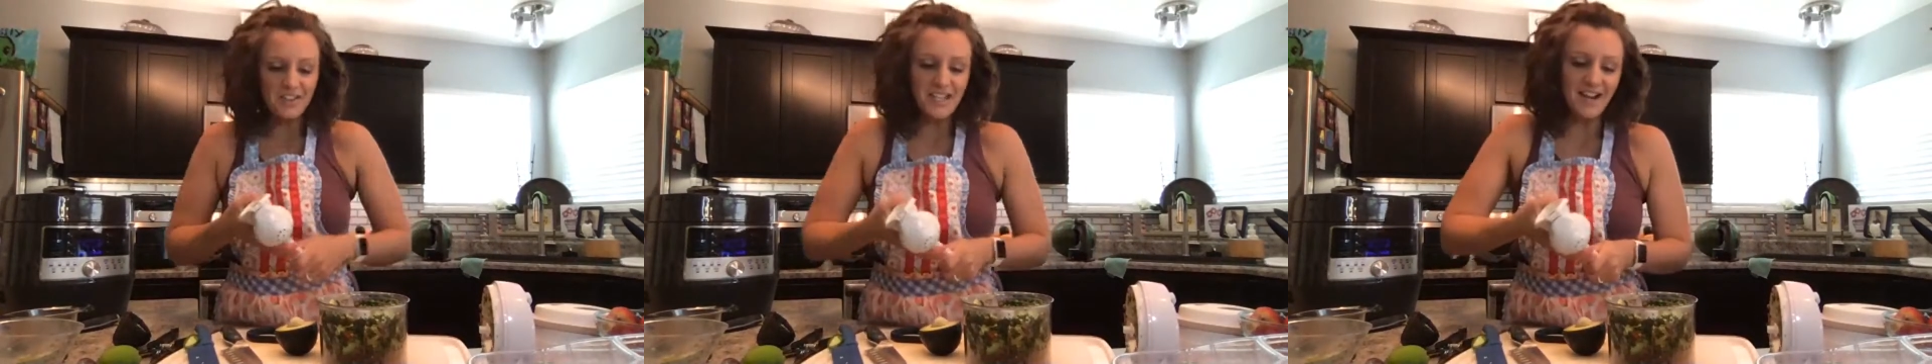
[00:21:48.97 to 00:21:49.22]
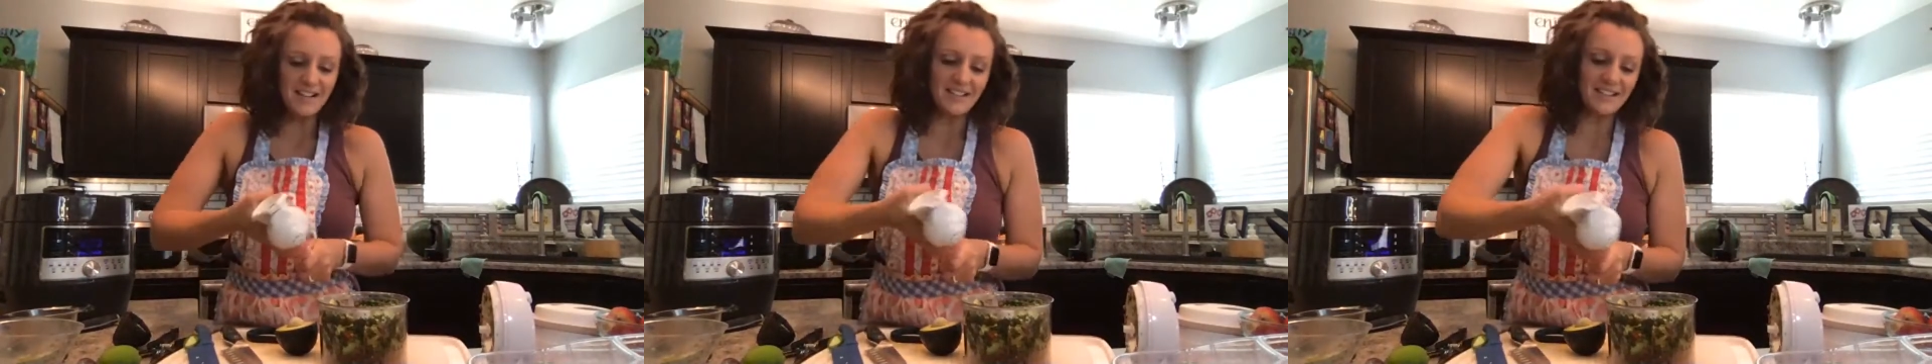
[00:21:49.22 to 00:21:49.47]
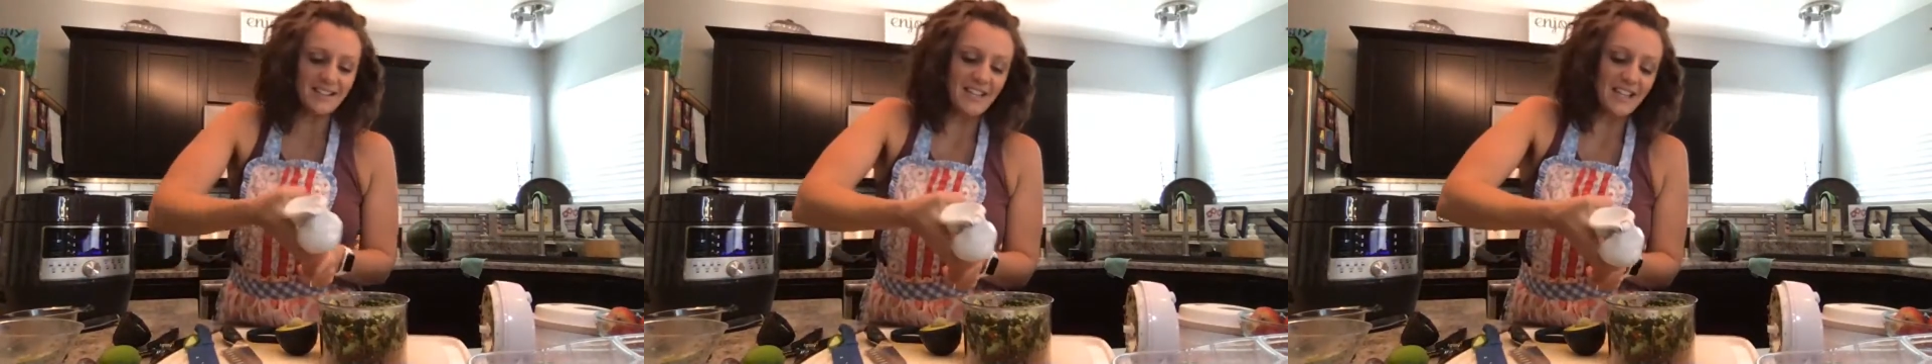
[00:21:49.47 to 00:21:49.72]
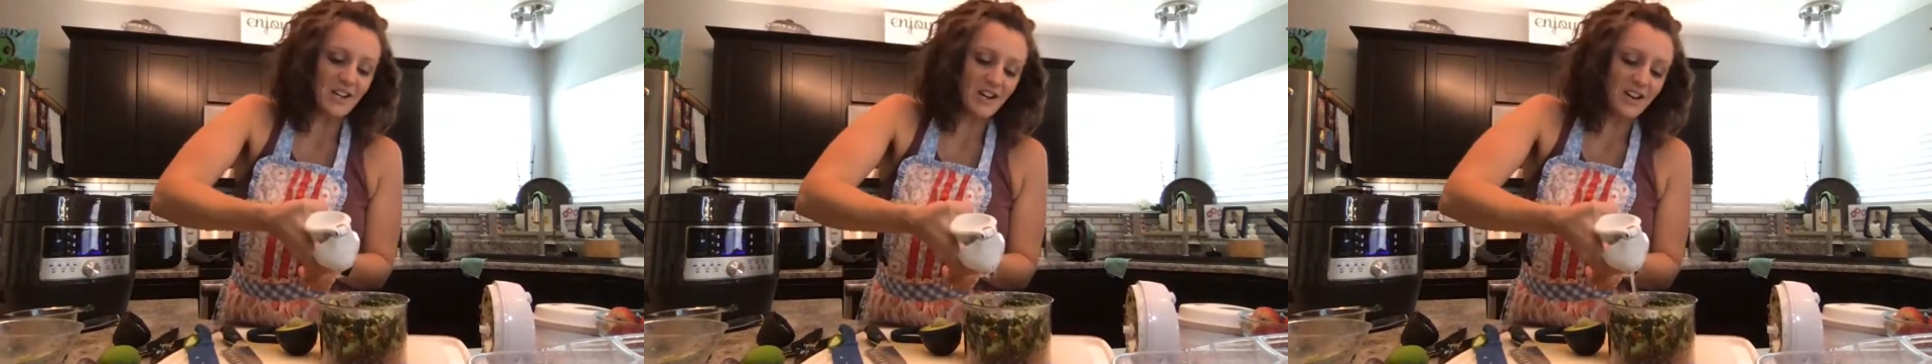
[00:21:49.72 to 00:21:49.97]
the toxins
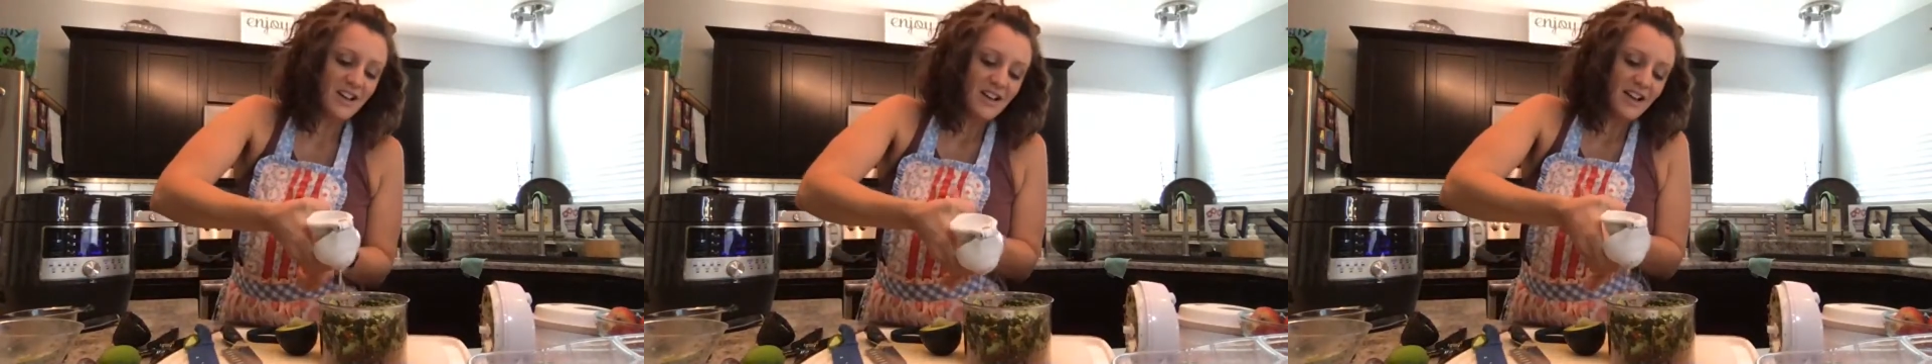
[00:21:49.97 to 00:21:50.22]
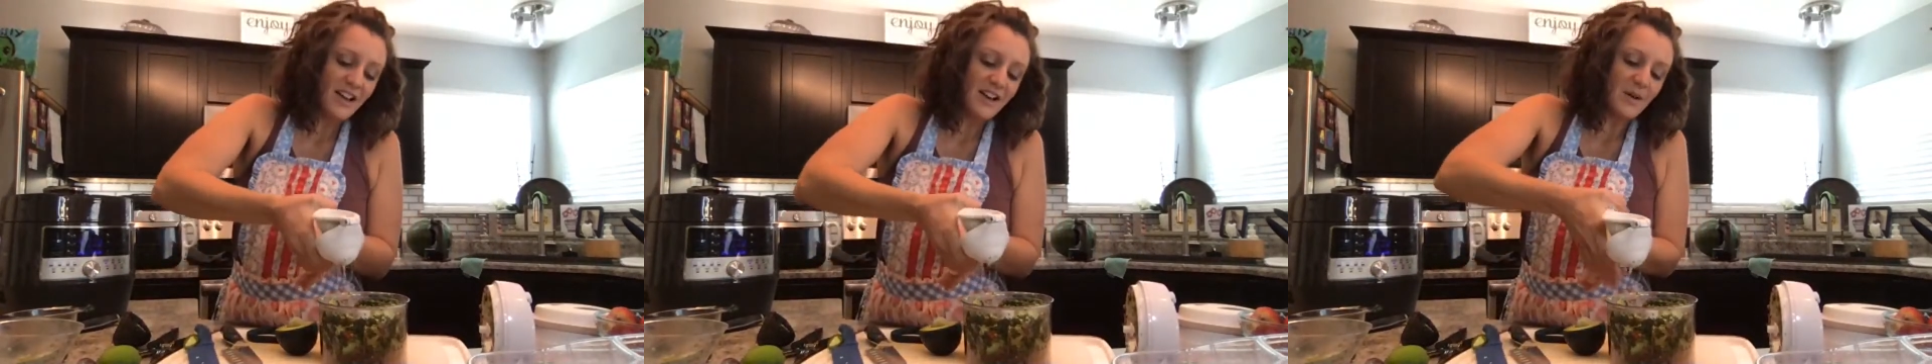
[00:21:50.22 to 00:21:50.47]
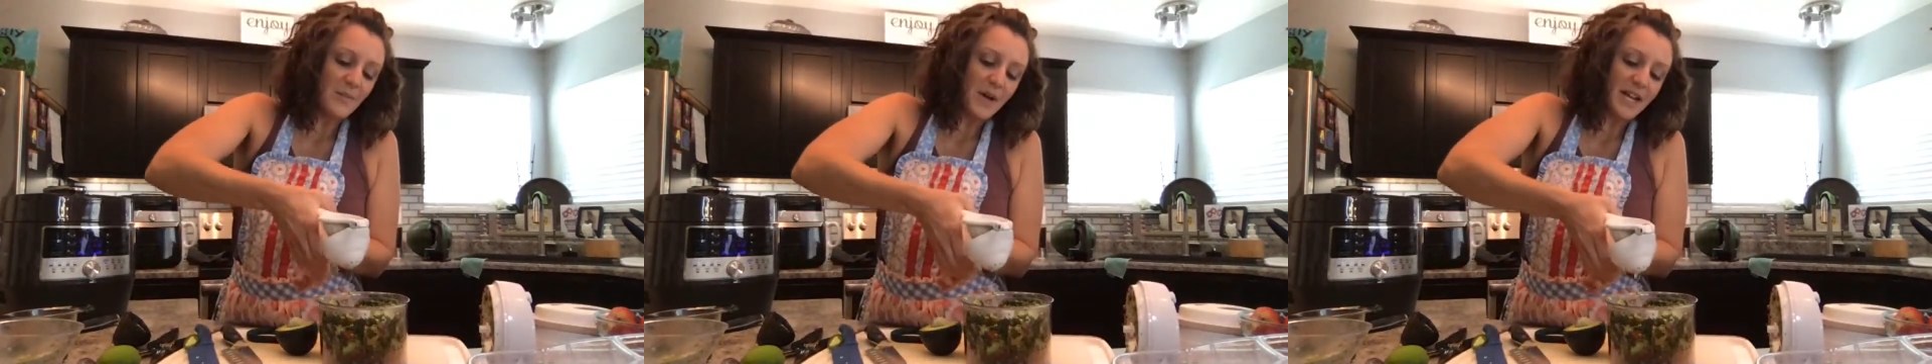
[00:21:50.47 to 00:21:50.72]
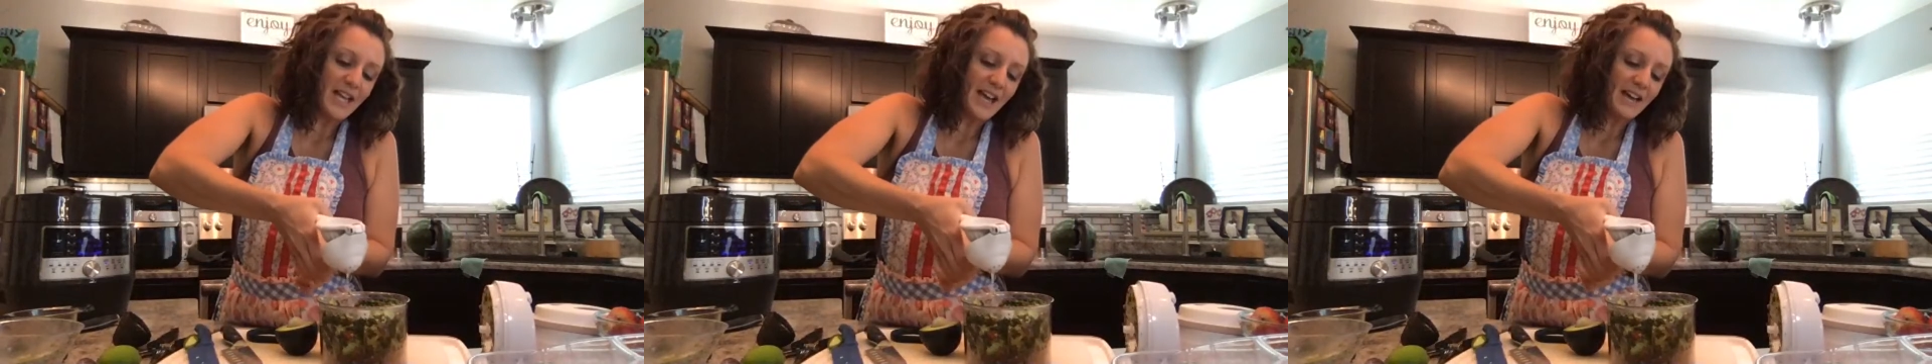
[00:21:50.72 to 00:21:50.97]
that your
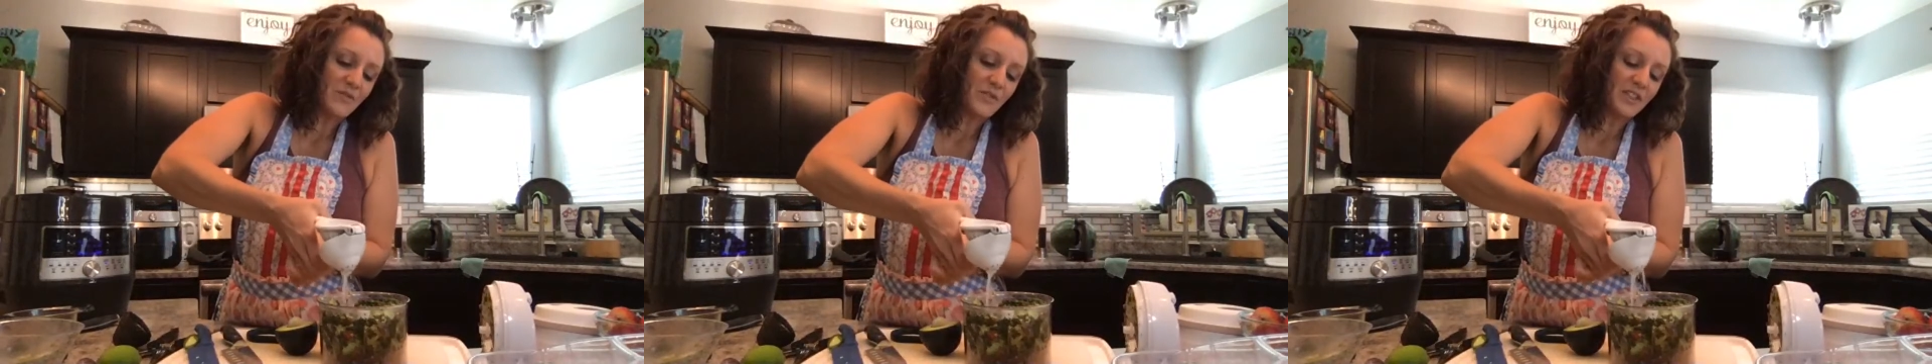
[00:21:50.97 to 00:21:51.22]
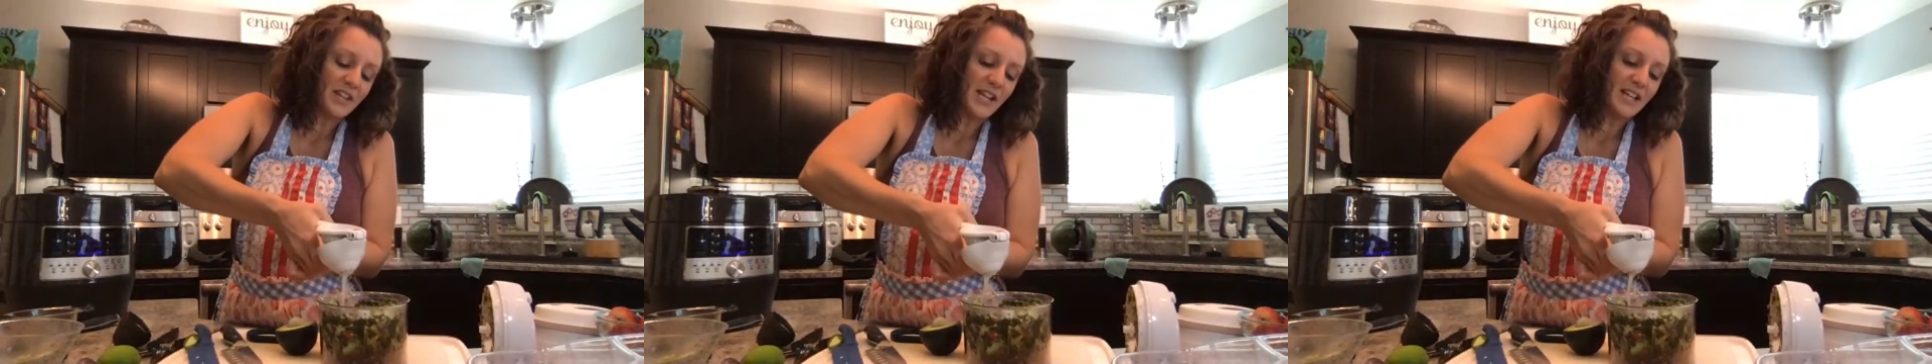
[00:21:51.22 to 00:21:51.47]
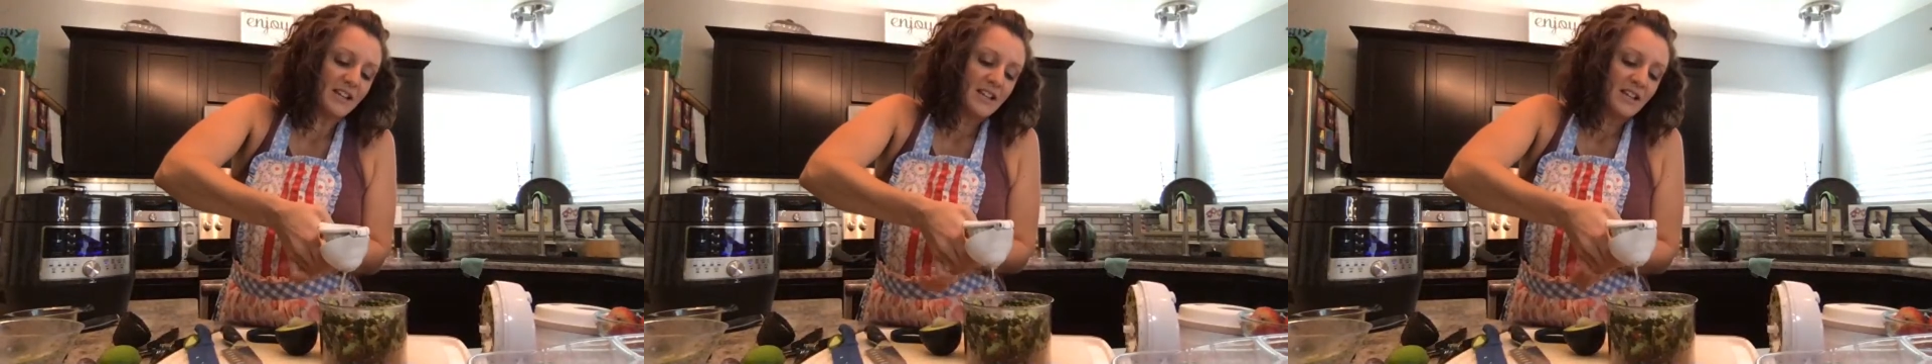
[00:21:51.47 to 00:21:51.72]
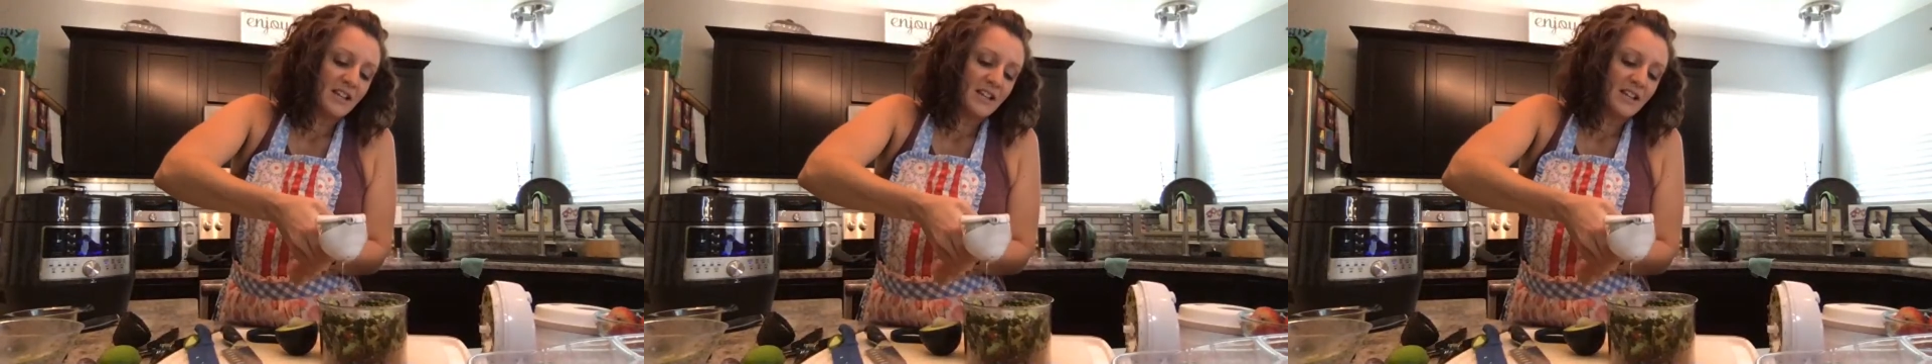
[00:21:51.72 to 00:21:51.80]
body had for the night.